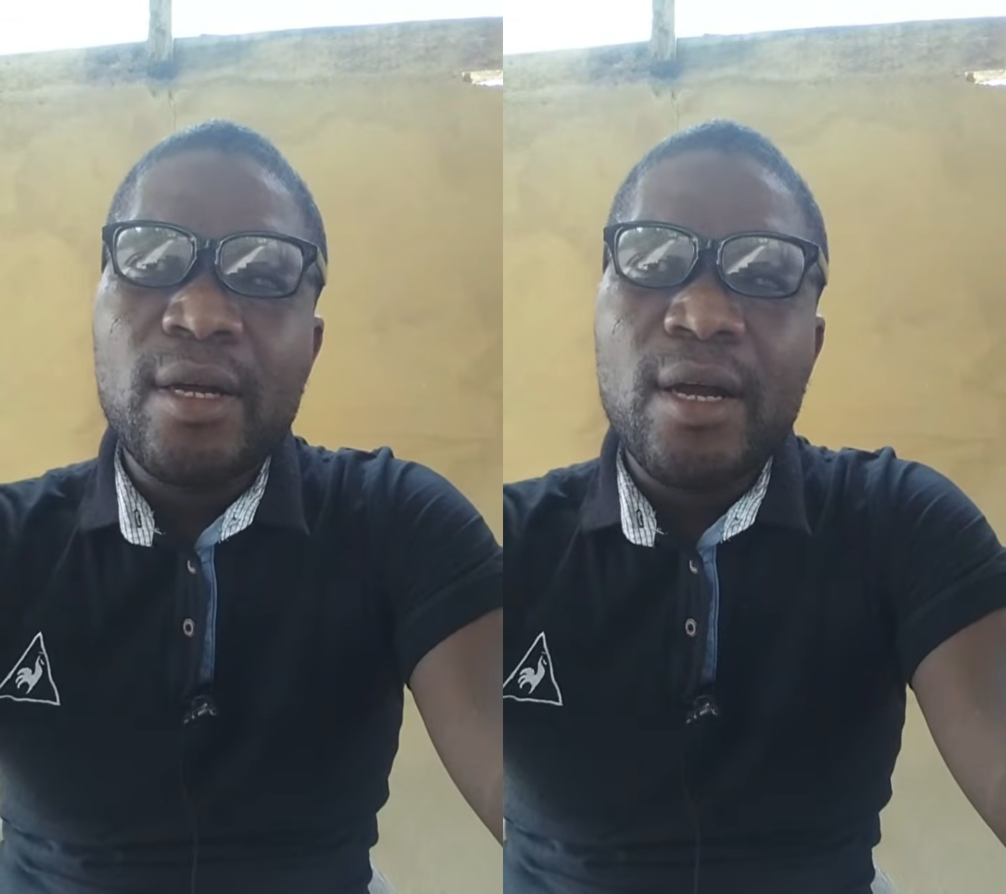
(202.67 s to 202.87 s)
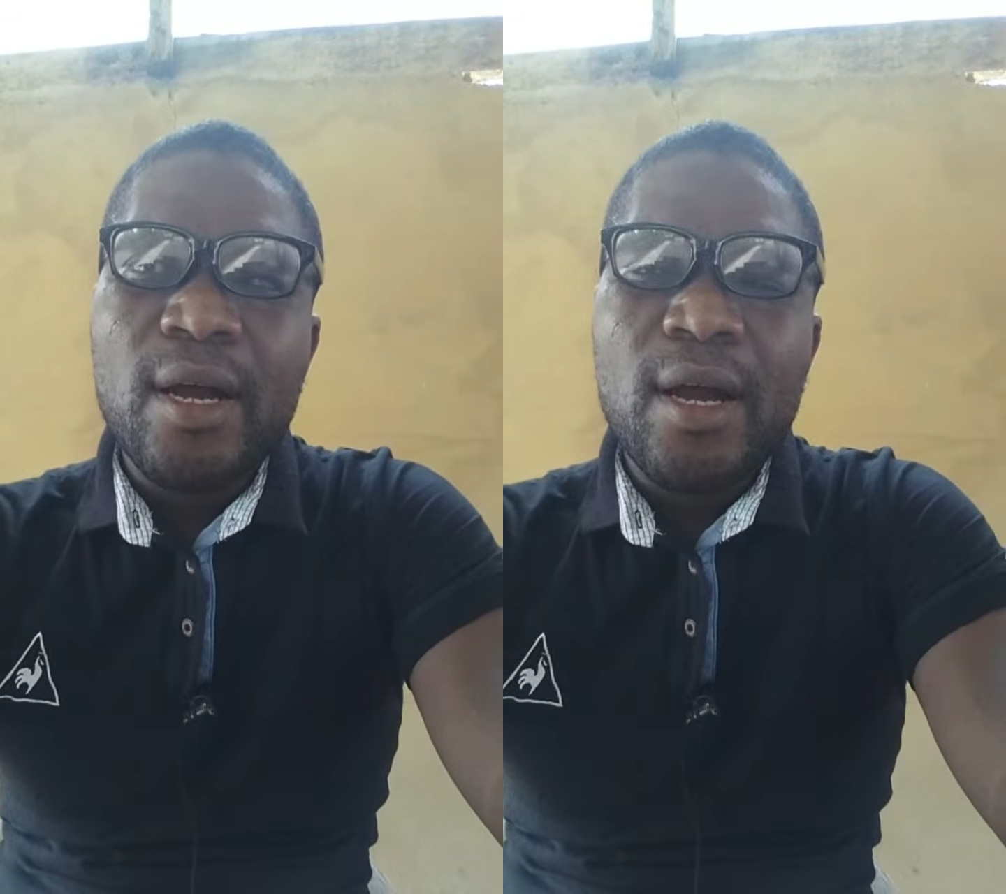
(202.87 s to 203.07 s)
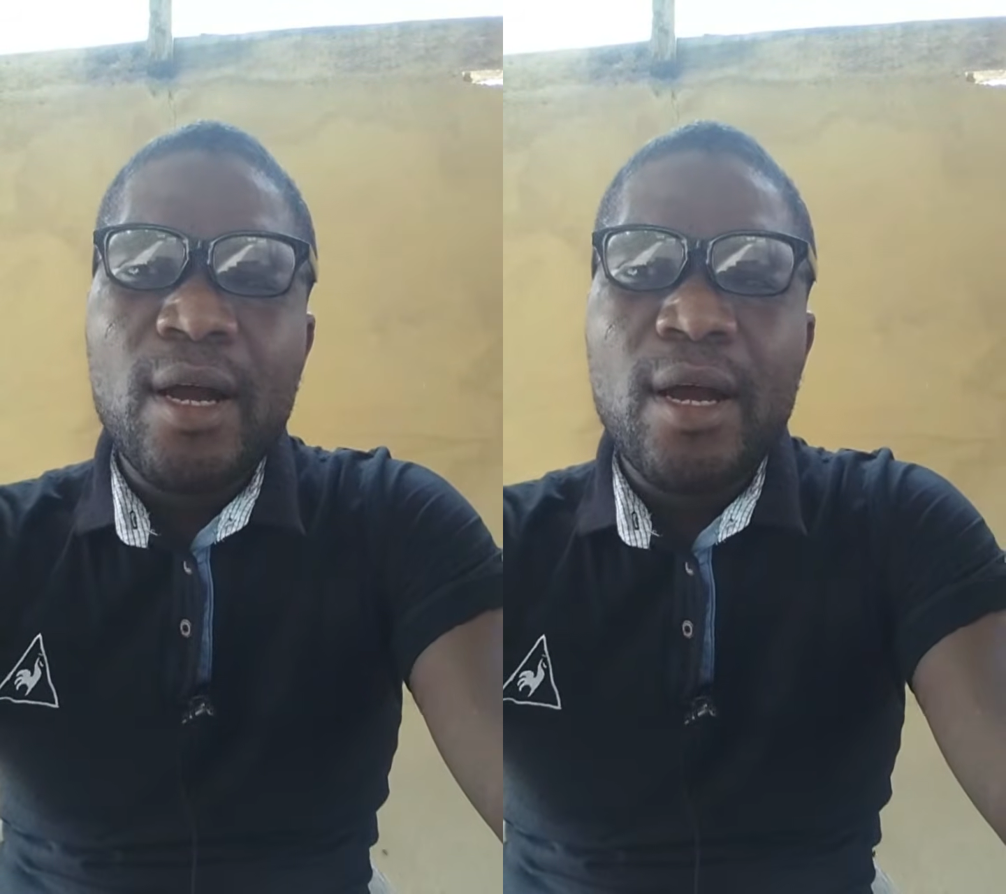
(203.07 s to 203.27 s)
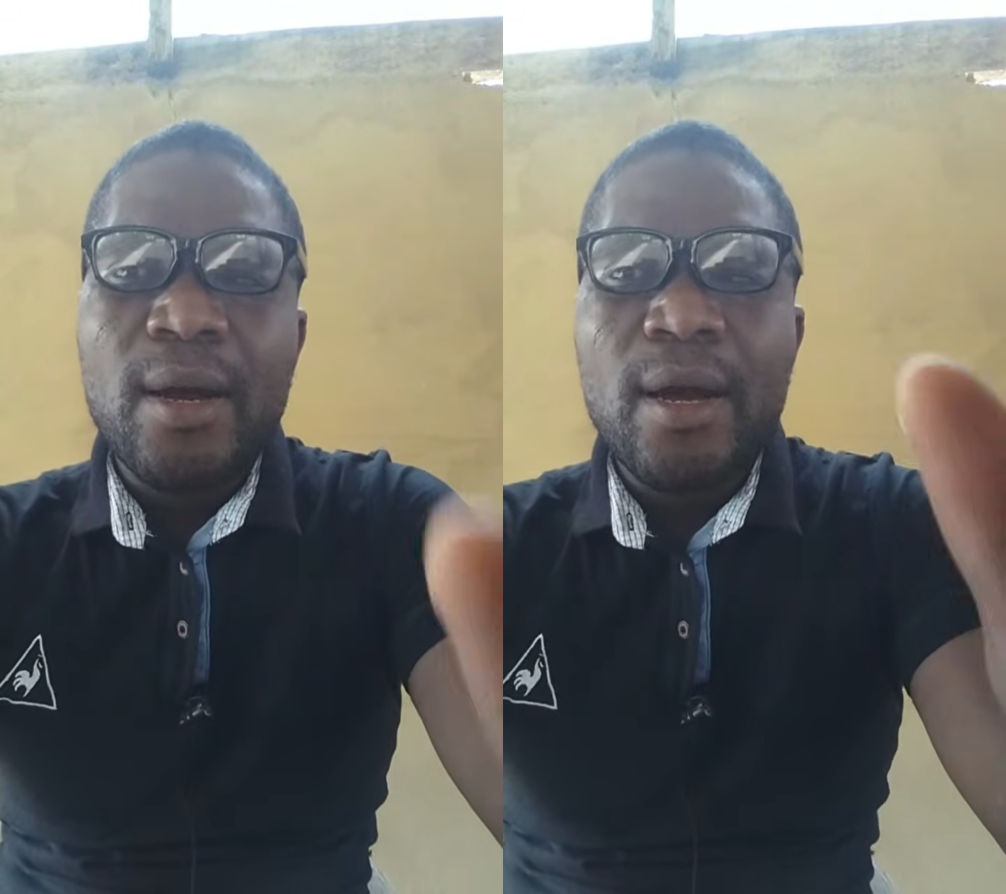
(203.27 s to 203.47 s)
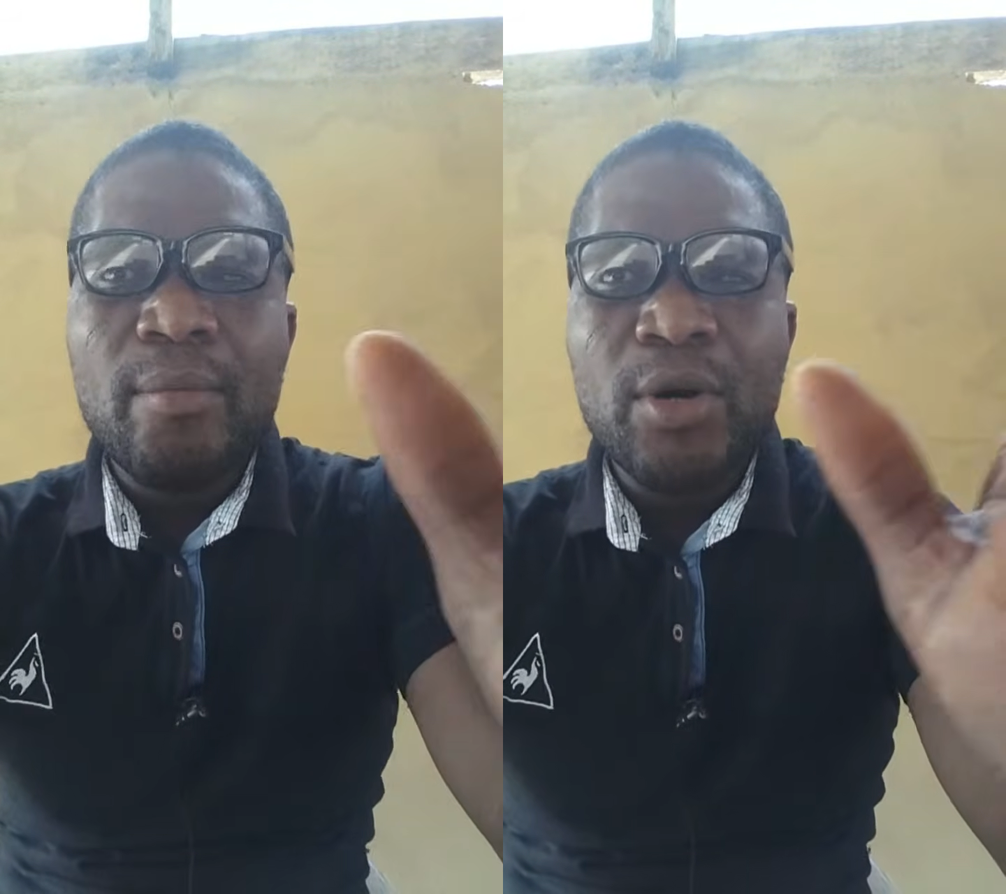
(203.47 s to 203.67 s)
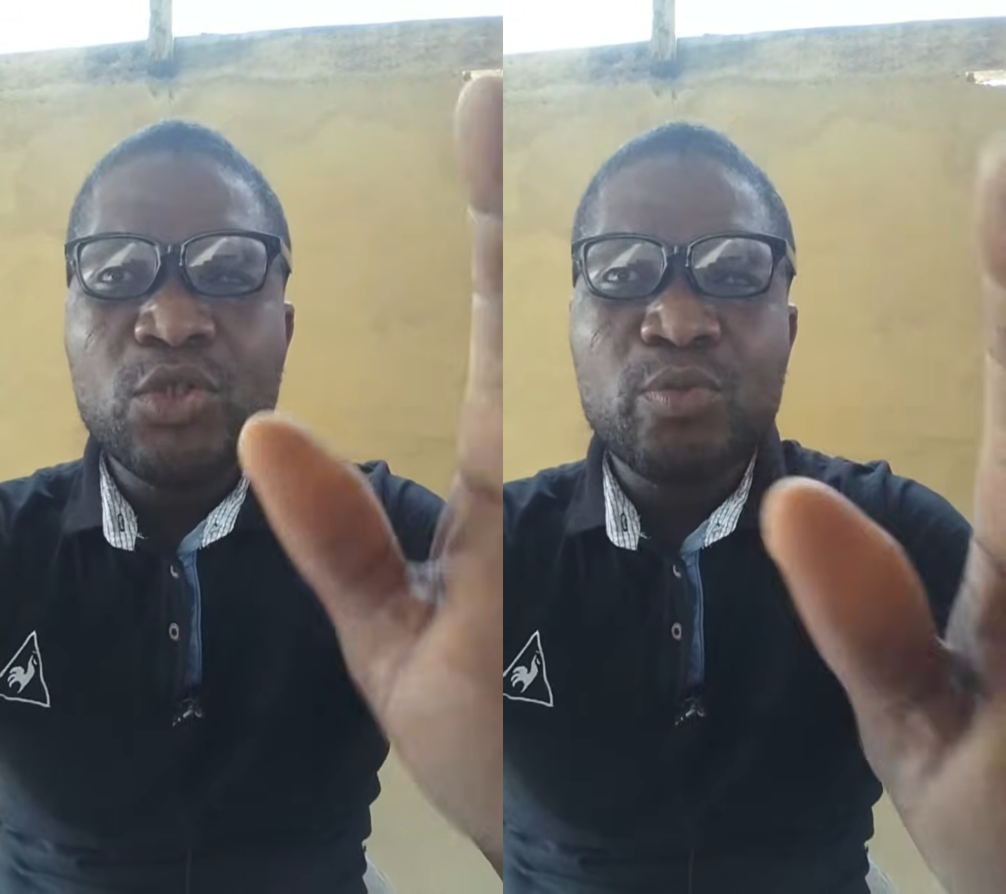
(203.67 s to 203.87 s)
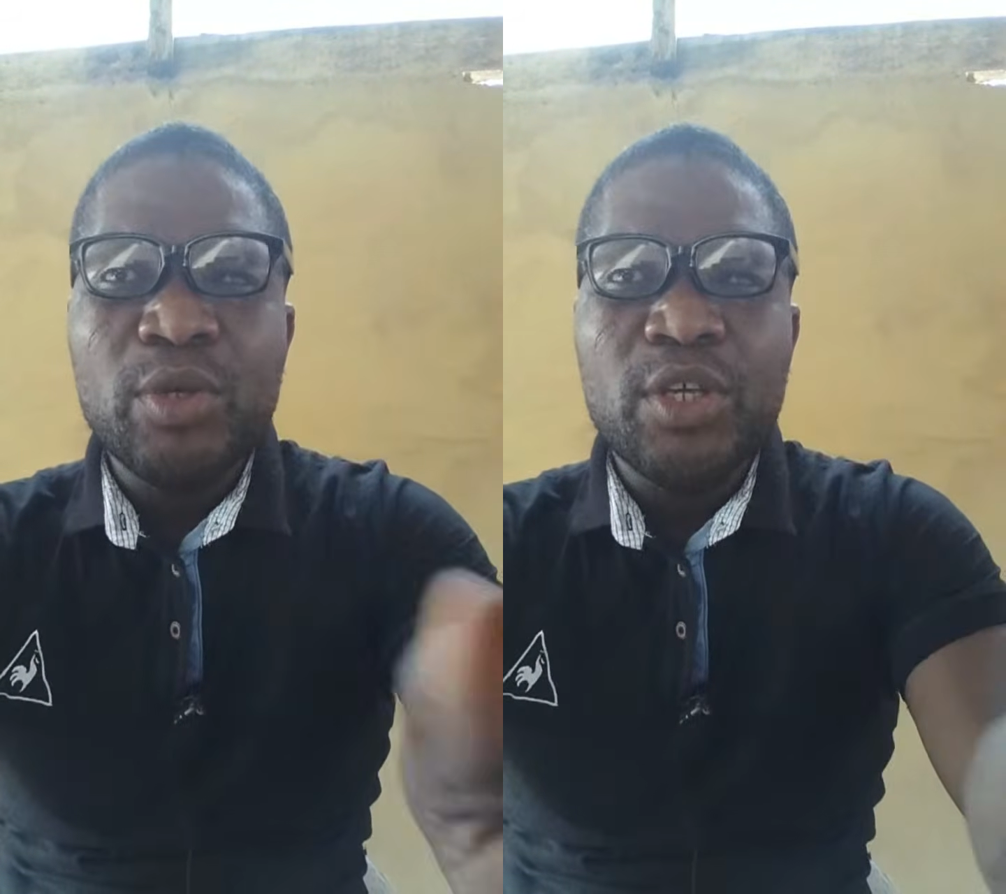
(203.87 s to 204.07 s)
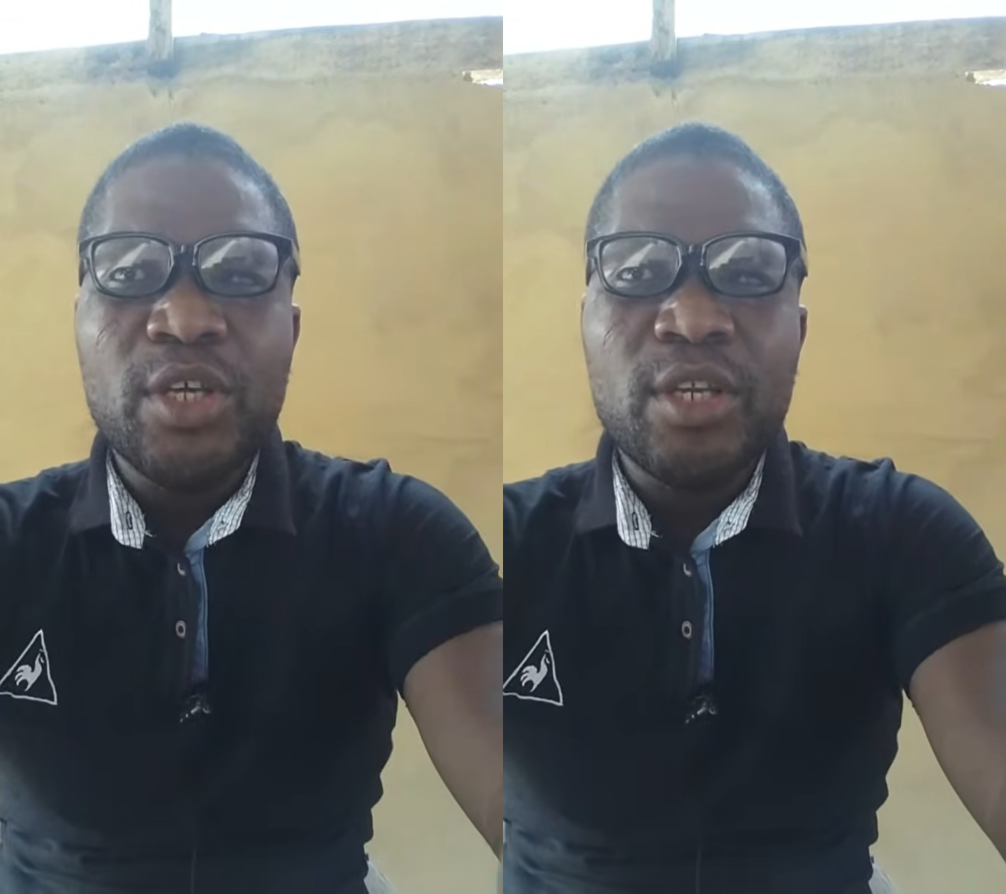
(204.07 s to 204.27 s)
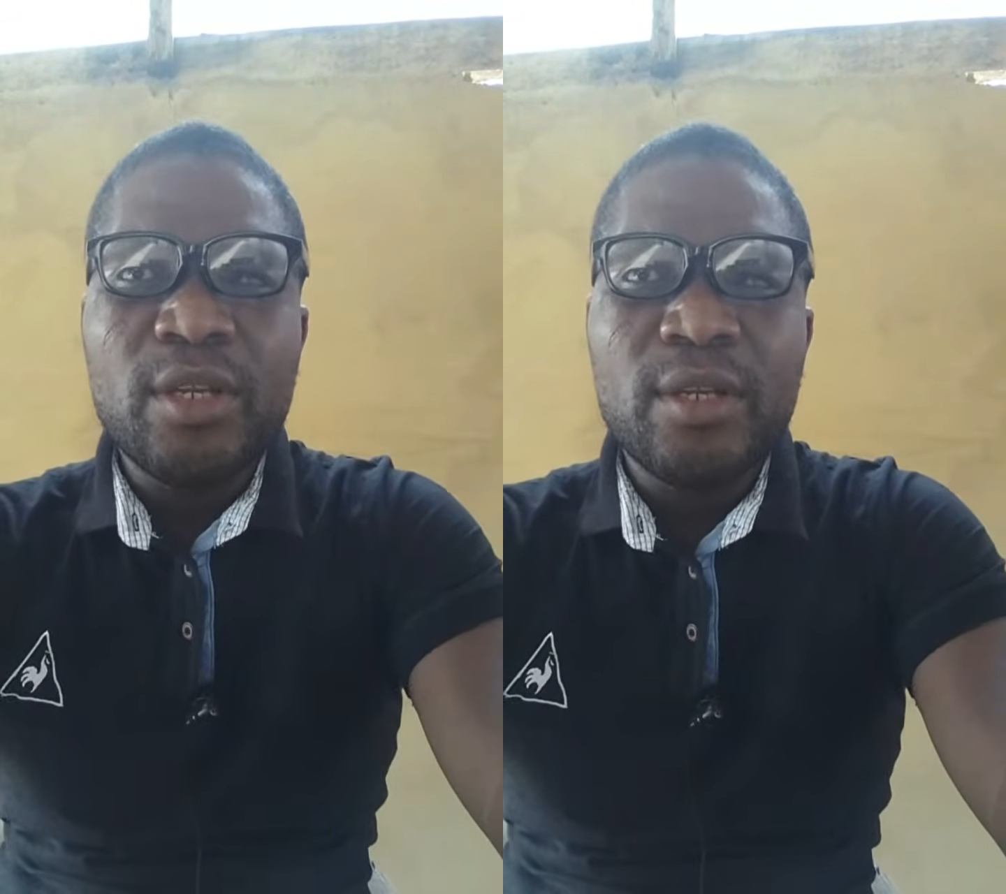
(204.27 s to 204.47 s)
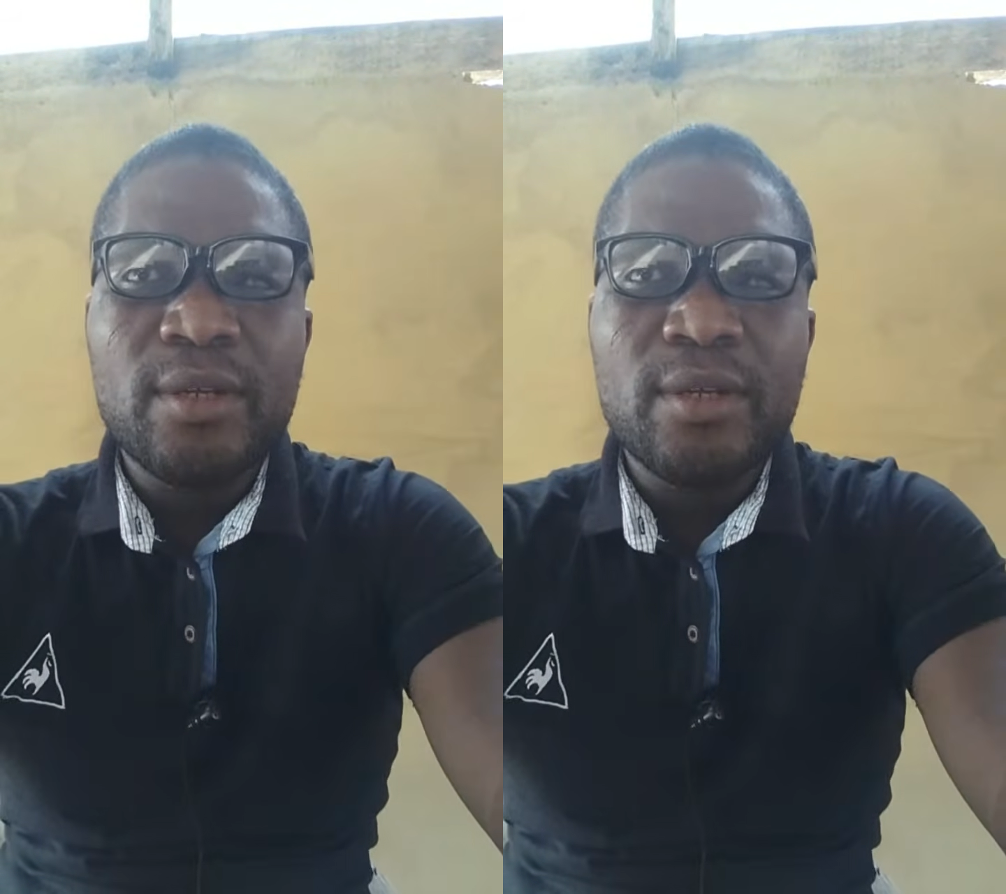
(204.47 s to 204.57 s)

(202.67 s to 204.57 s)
are about to begin,